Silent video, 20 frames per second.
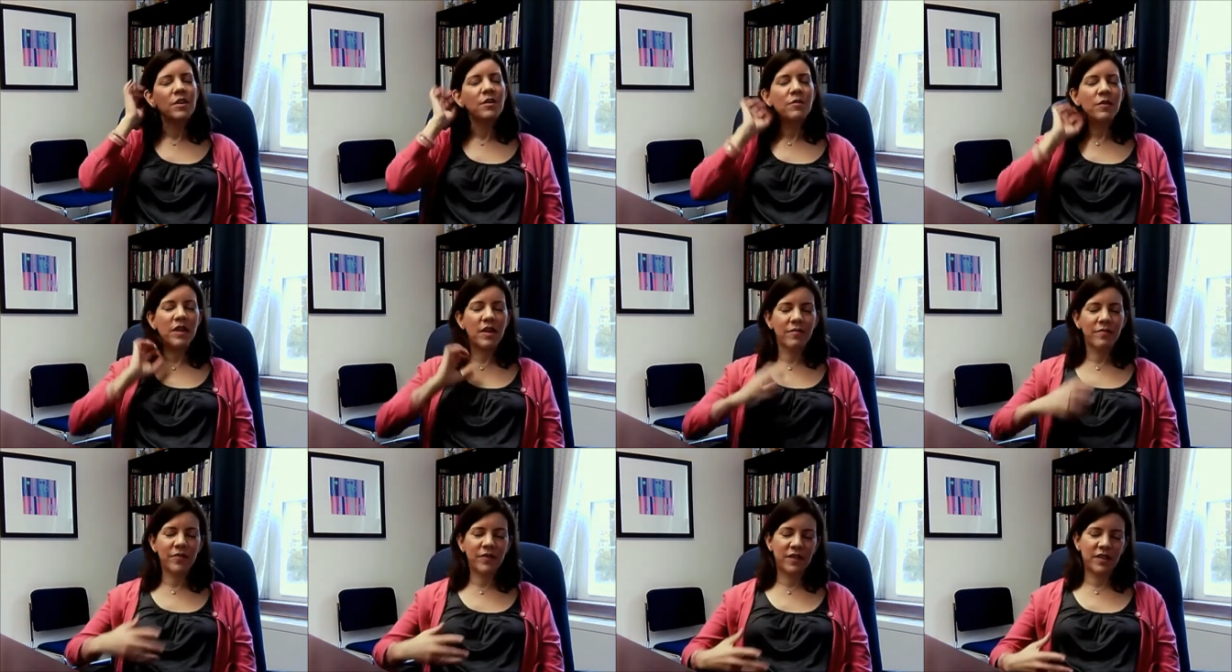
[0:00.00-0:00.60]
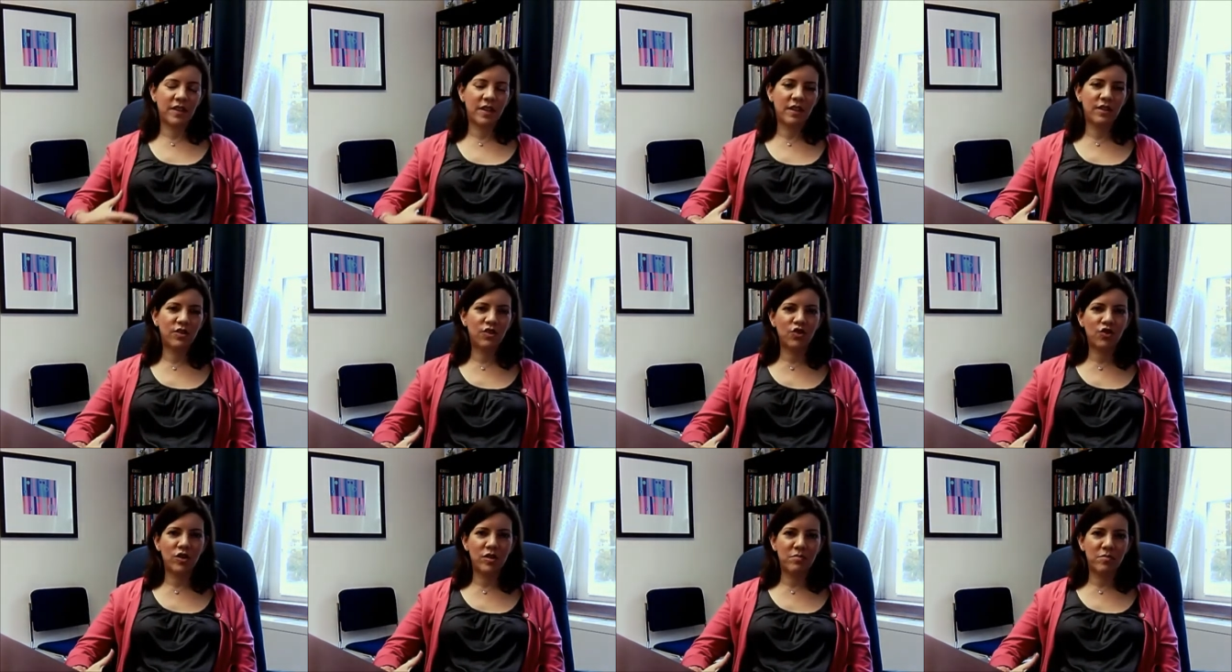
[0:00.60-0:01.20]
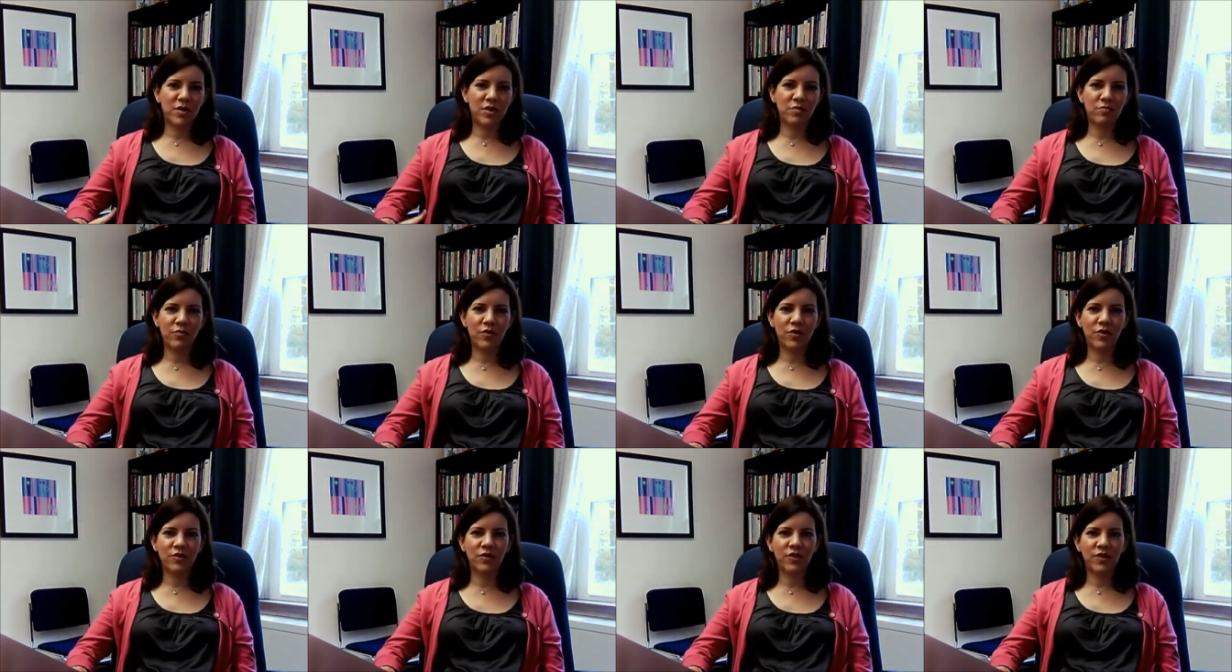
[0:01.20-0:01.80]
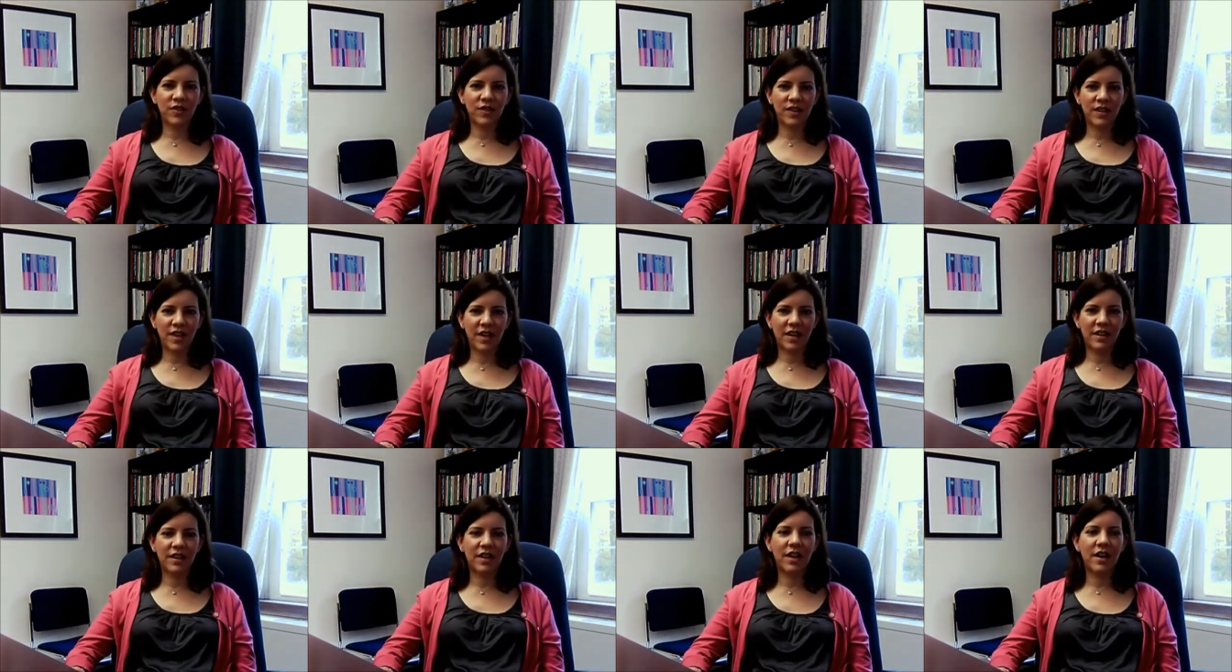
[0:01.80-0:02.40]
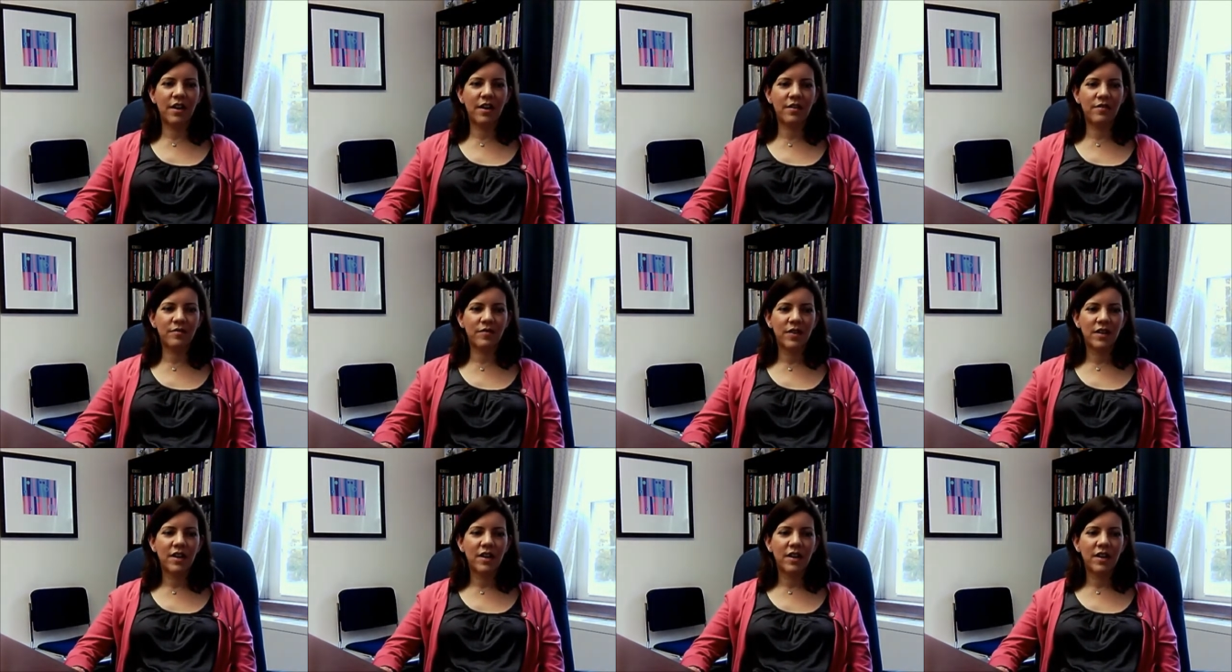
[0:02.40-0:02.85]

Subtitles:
We emphasize treatment approaches that have